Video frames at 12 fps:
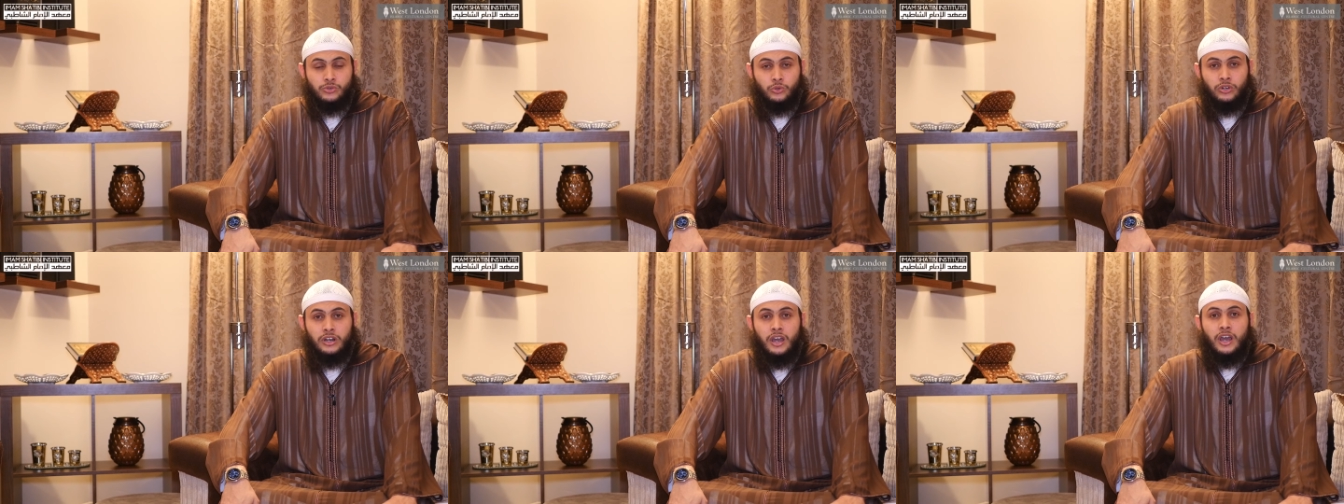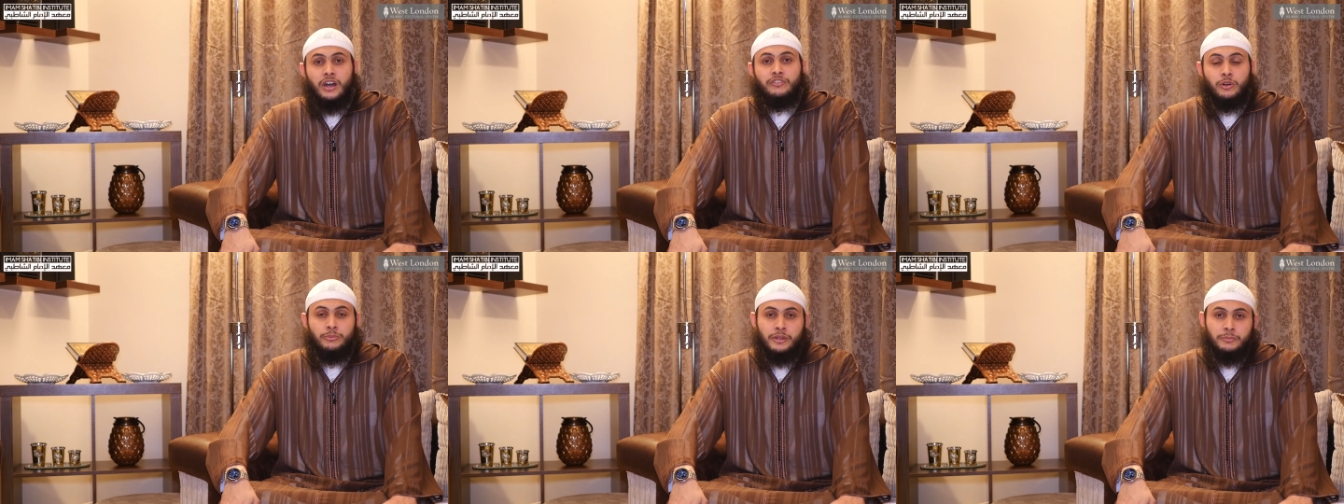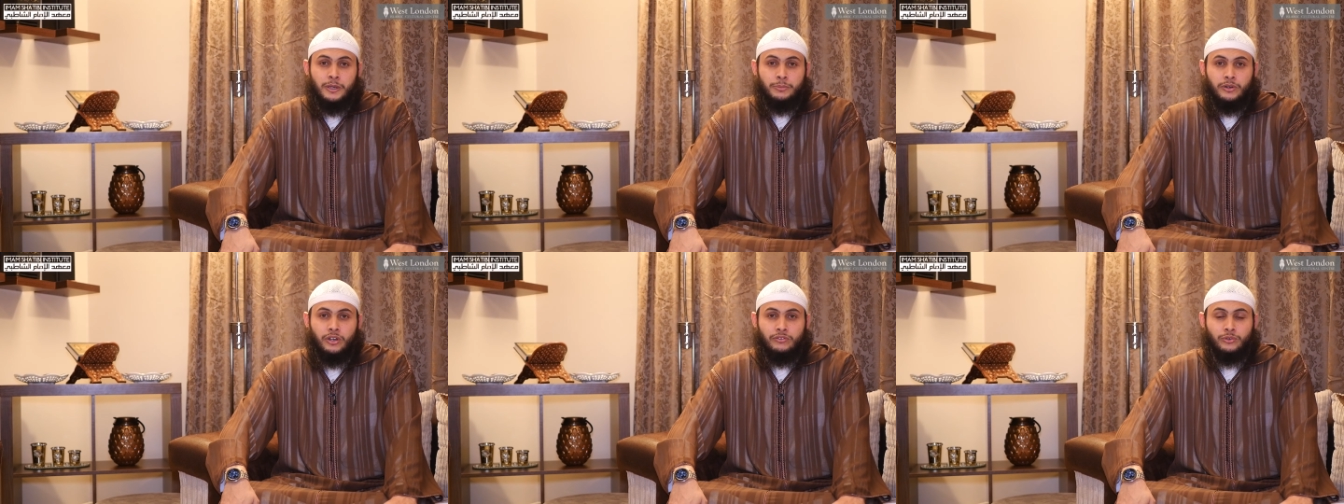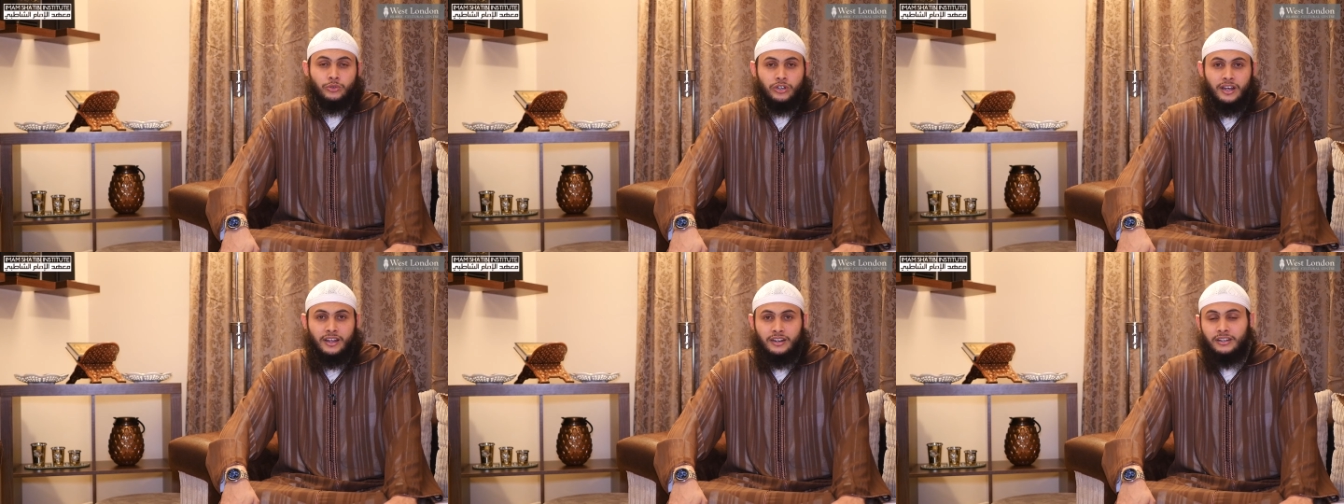us all from the people of
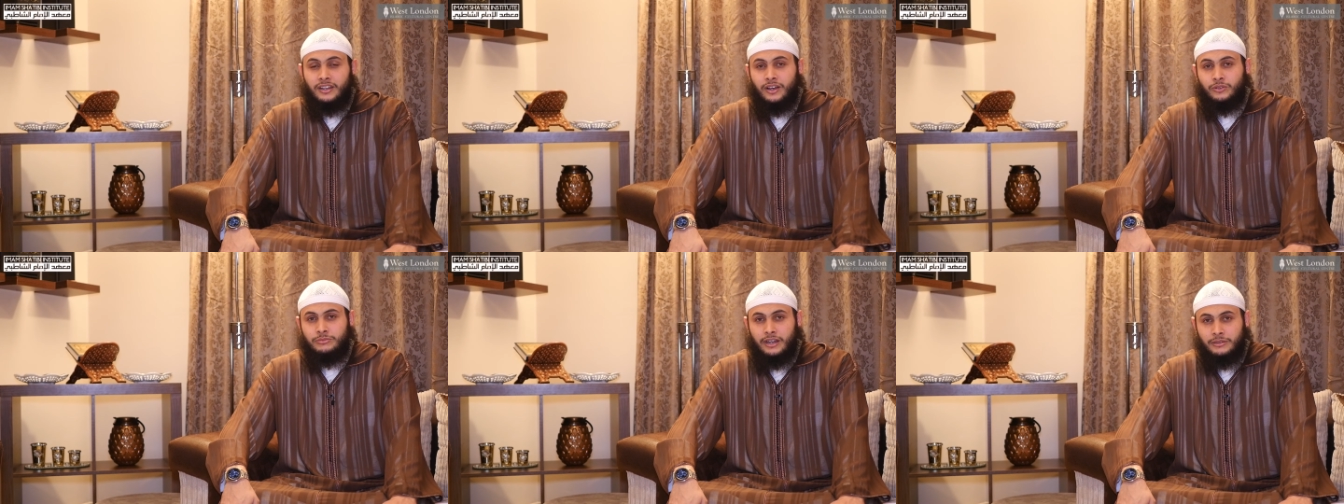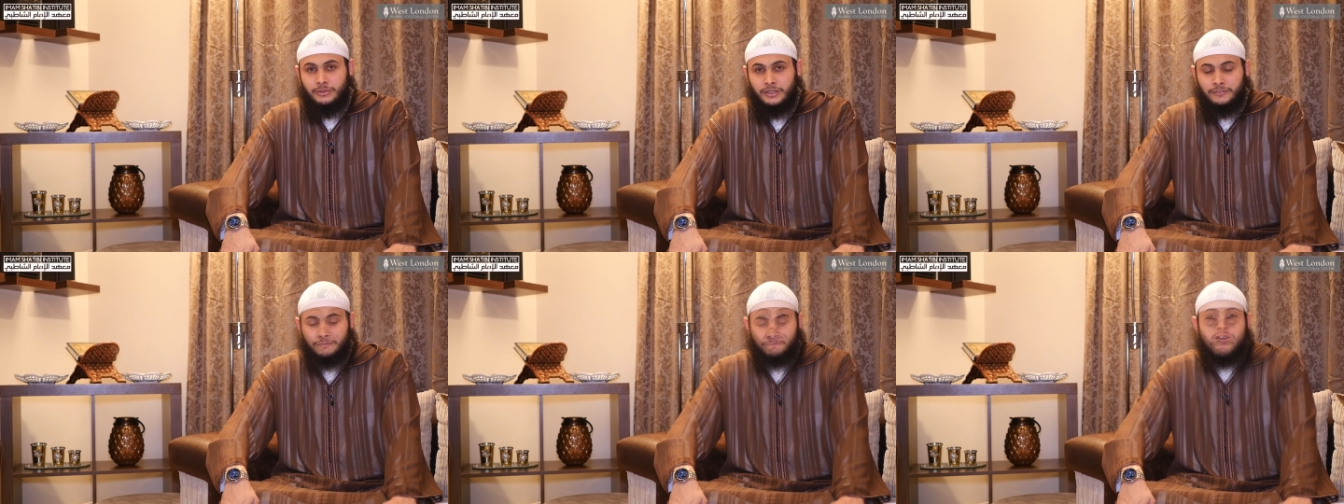Quran. Allahumma ameen.